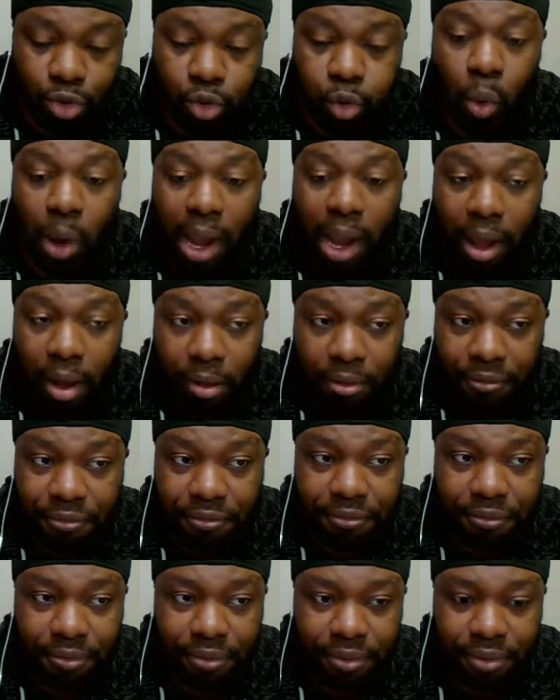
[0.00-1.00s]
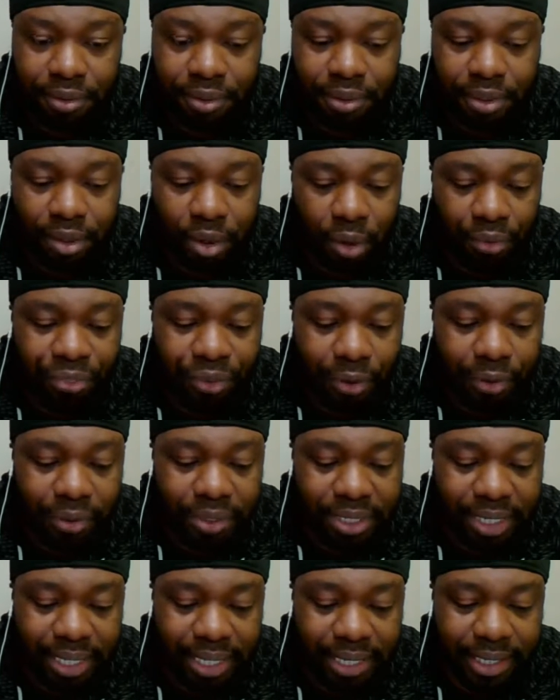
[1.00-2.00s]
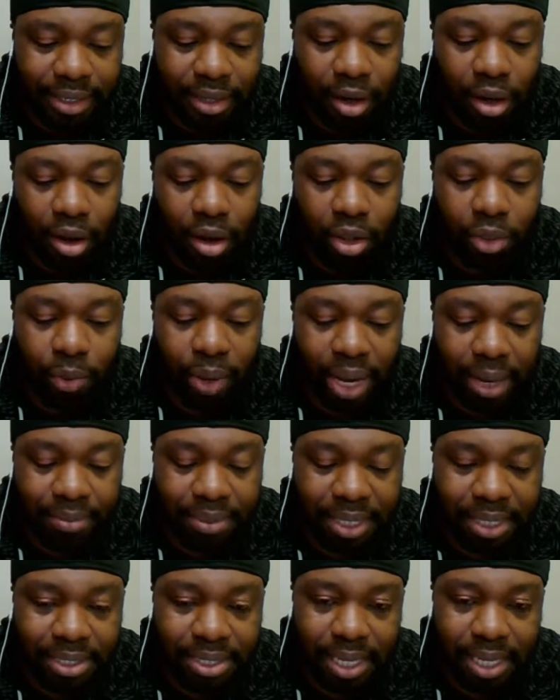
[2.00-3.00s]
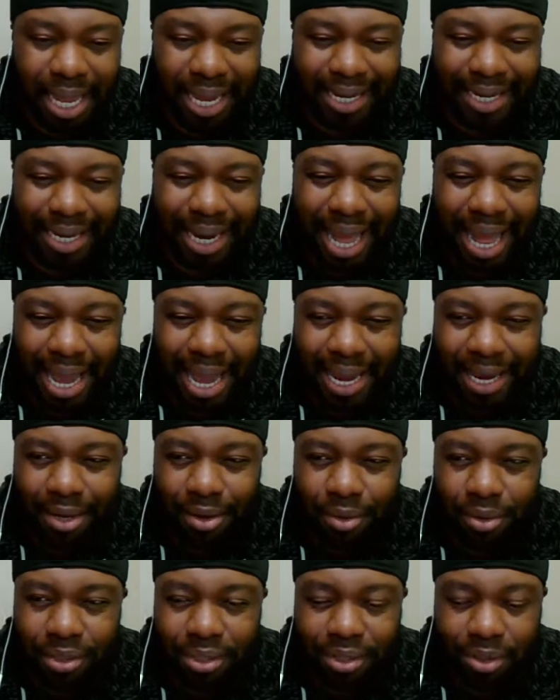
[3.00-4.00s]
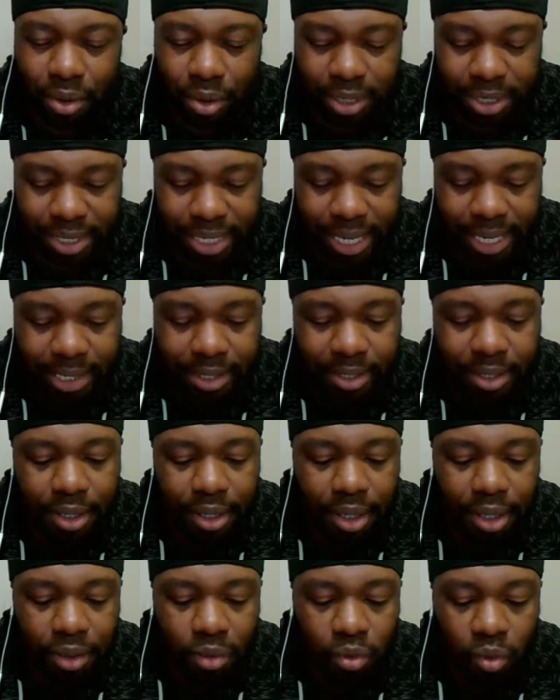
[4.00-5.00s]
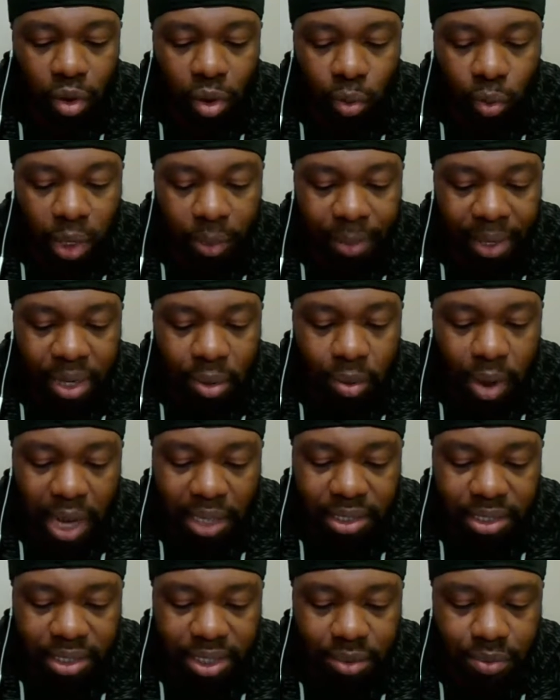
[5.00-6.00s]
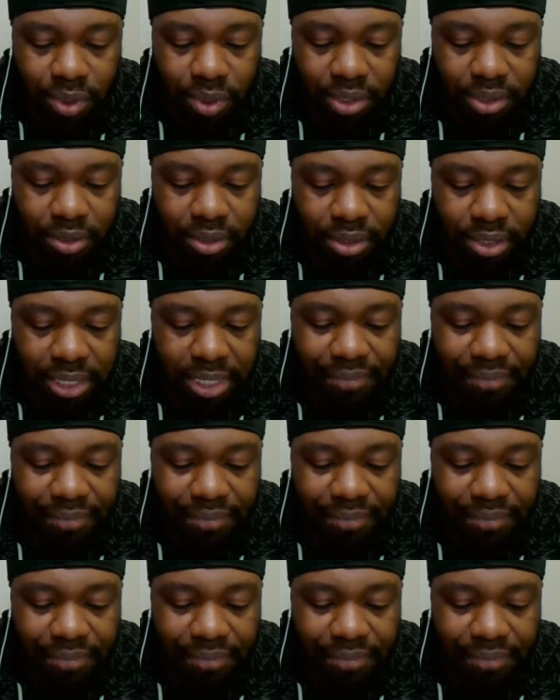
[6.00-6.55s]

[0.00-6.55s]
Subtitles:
12 or 13 all the way up to like 9 or 10 would be the Washington Wizards.